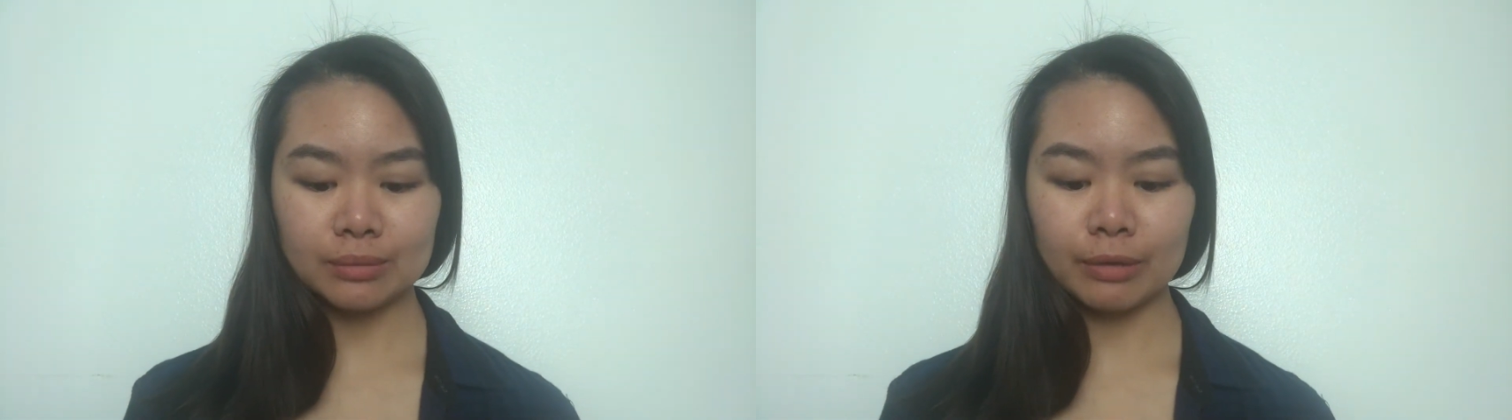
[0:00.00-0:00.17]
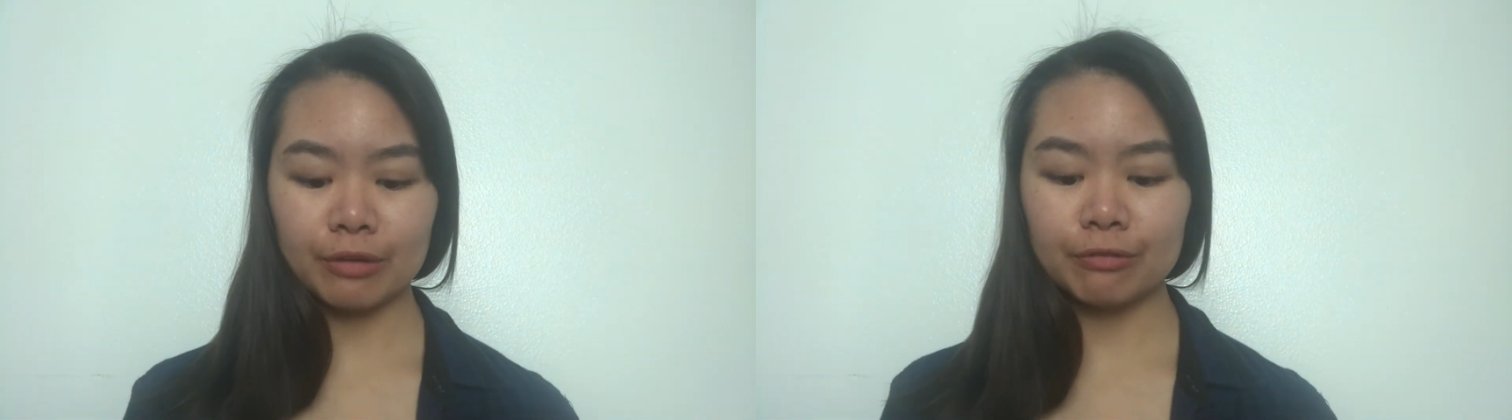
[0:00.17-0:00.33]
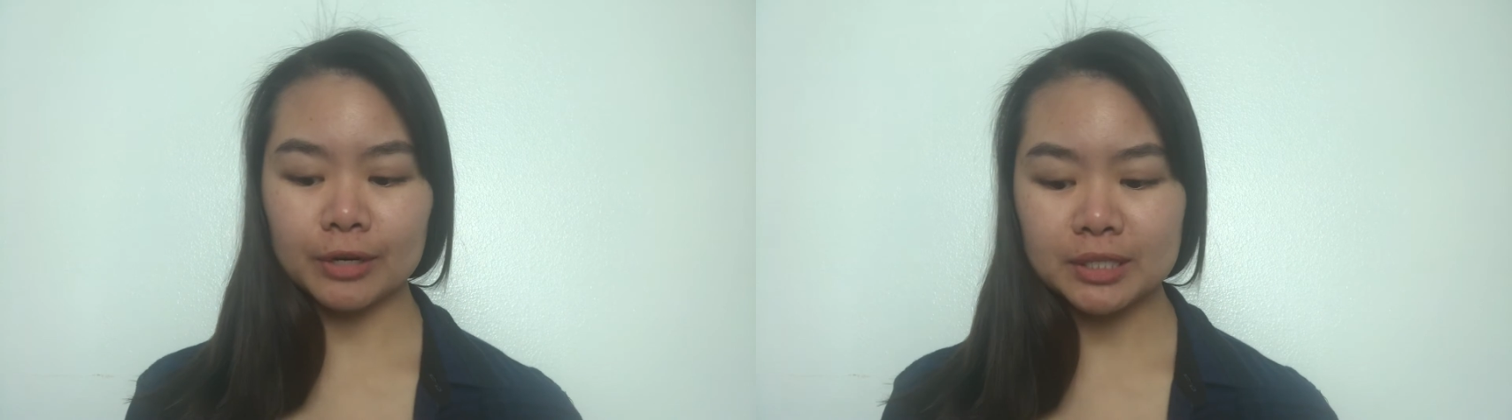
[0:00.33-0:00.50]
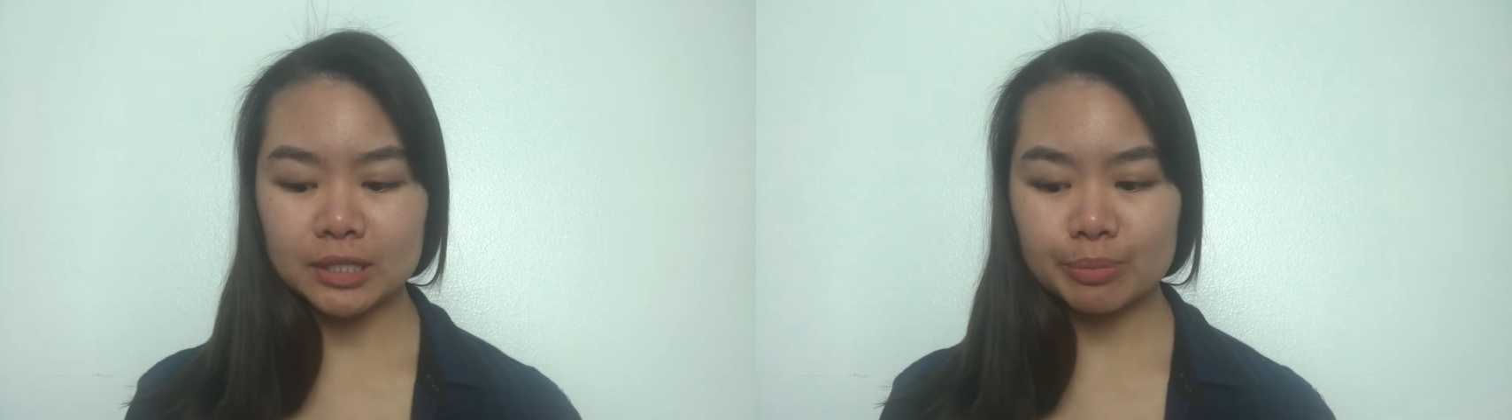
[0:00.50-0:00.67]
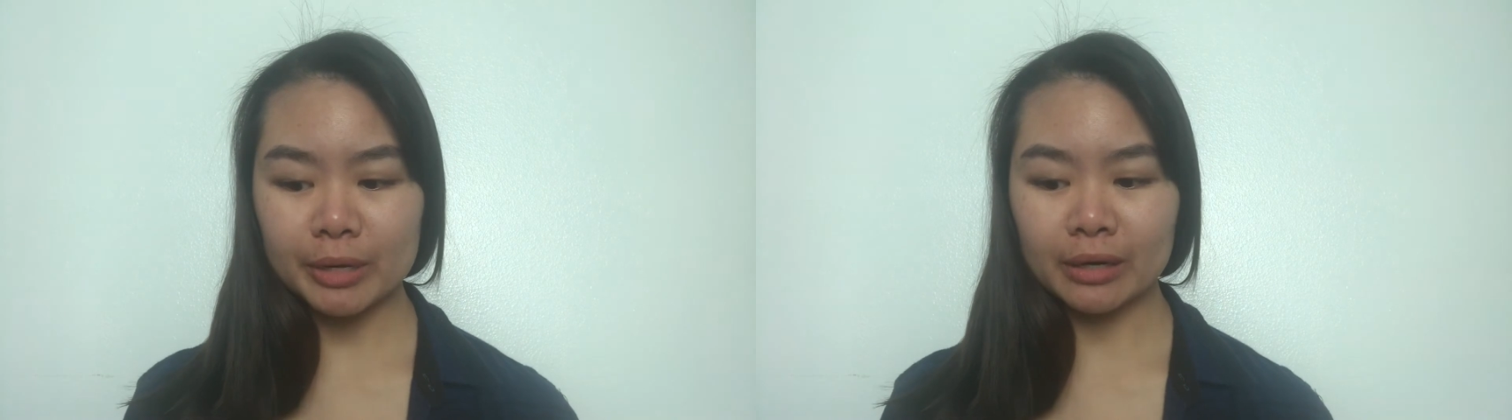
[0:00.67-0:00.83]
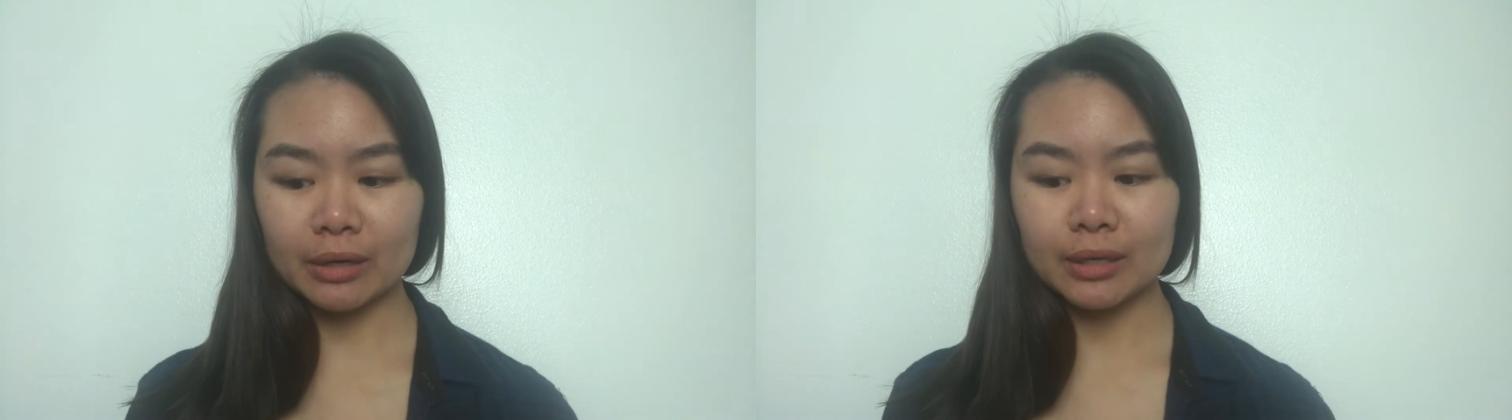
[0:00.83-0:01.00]
my friends'
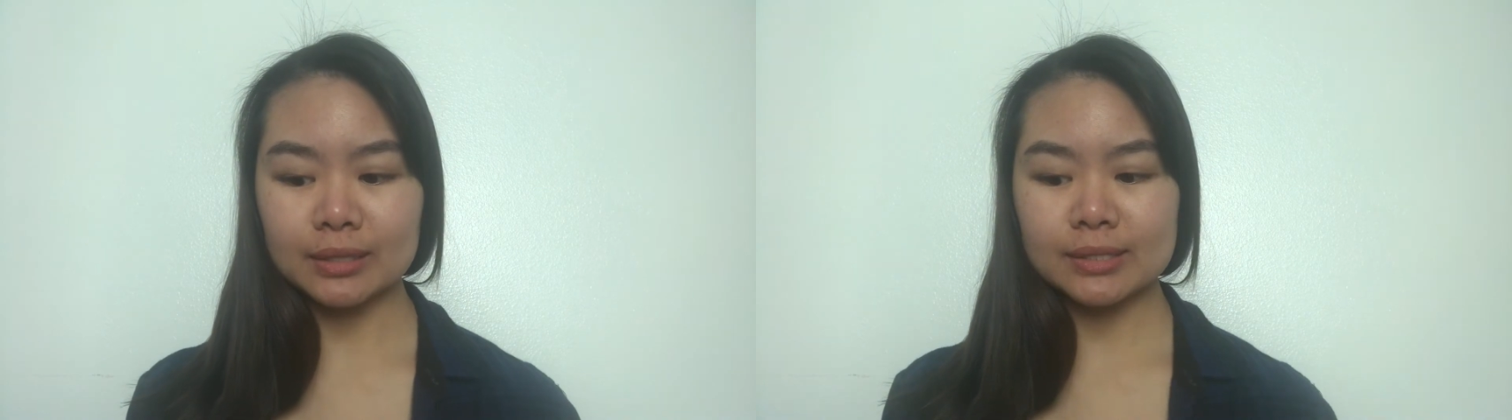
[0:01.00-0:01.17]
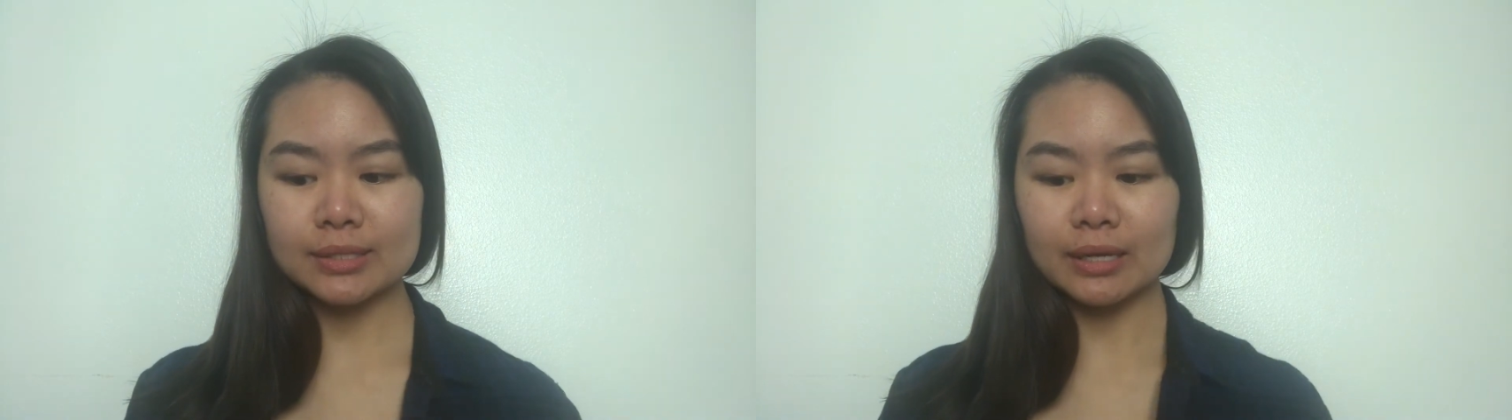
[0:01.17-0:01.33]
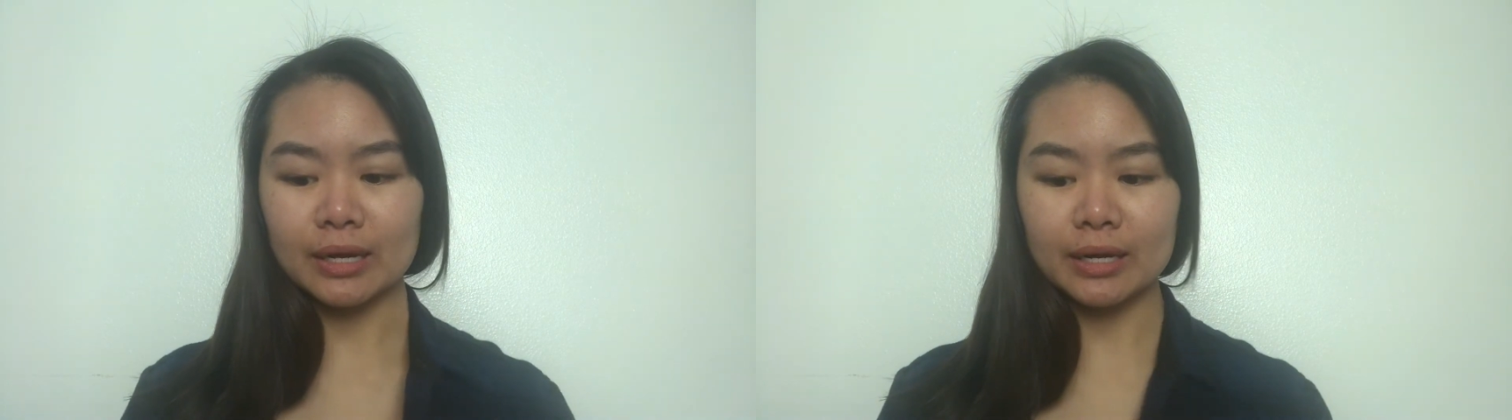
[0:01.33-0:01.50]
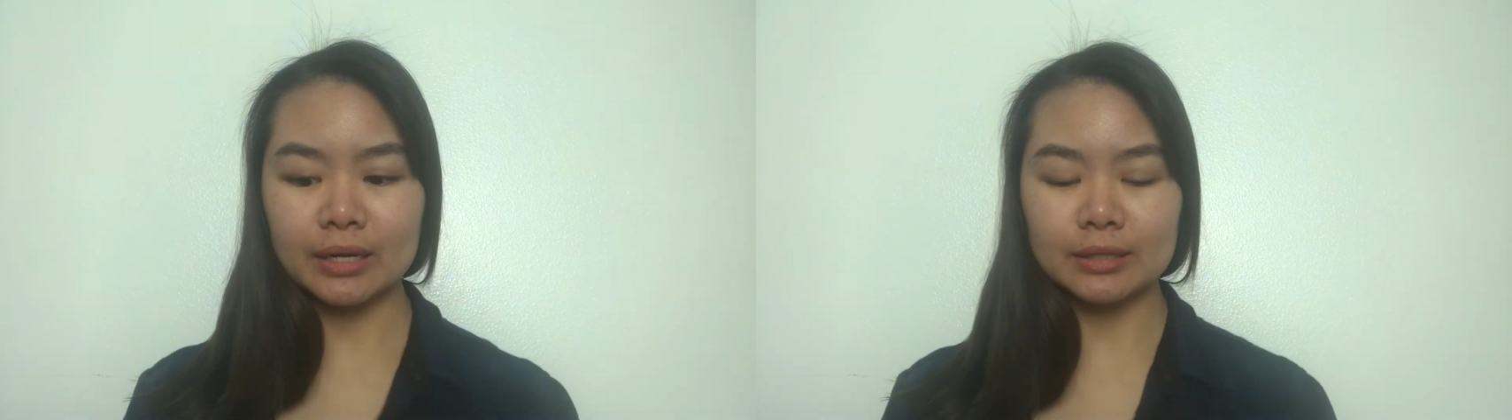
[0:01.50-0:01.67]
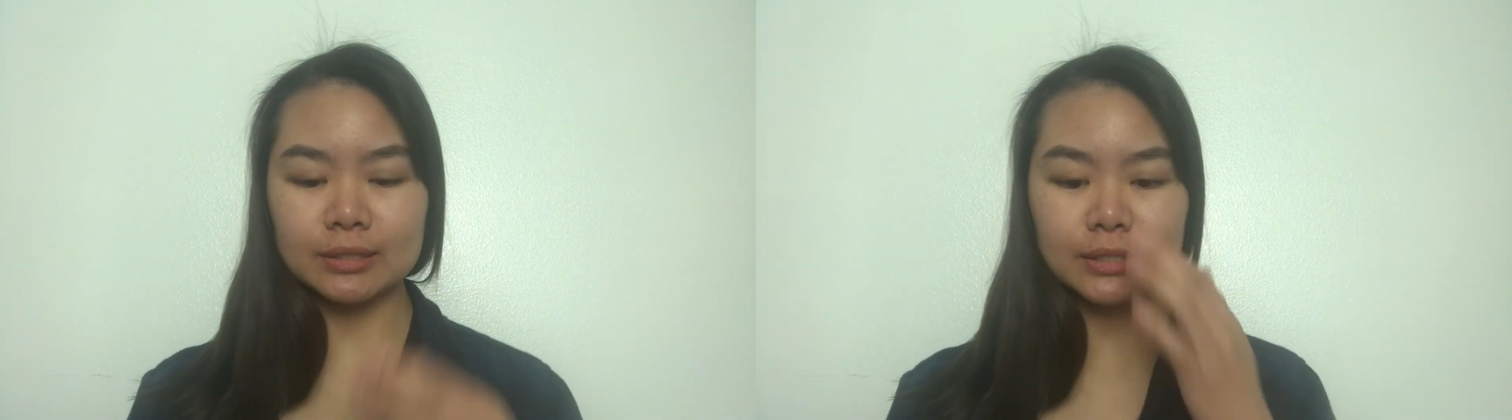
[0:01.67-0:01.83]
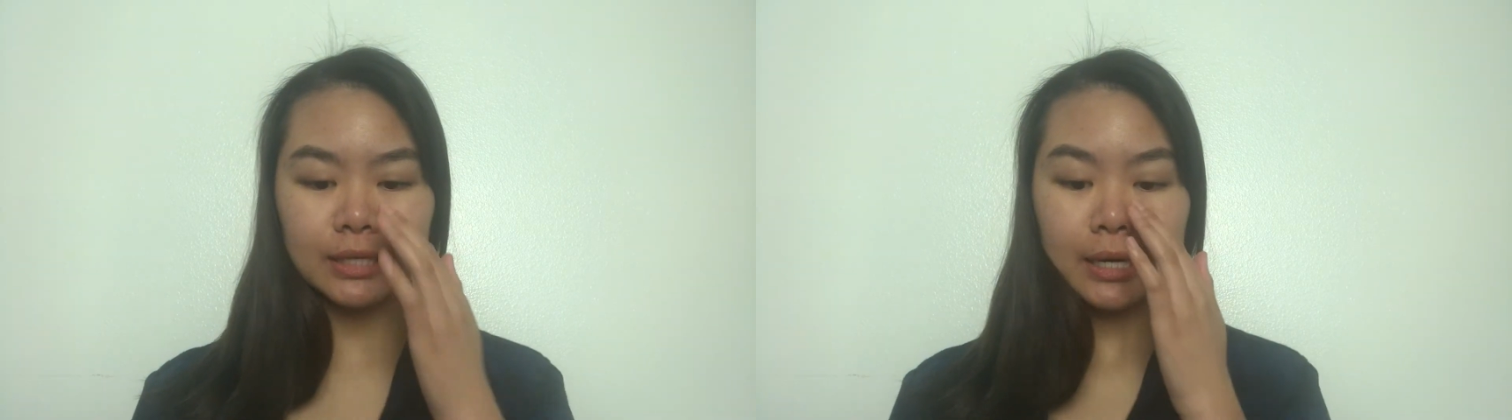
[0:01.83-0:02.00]
parents
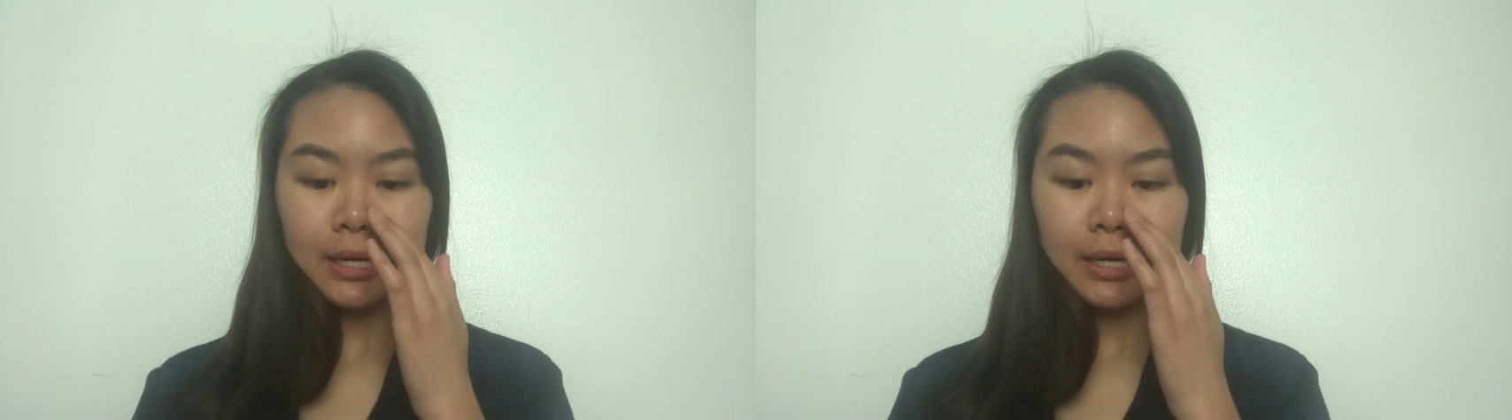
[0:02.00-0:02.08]
and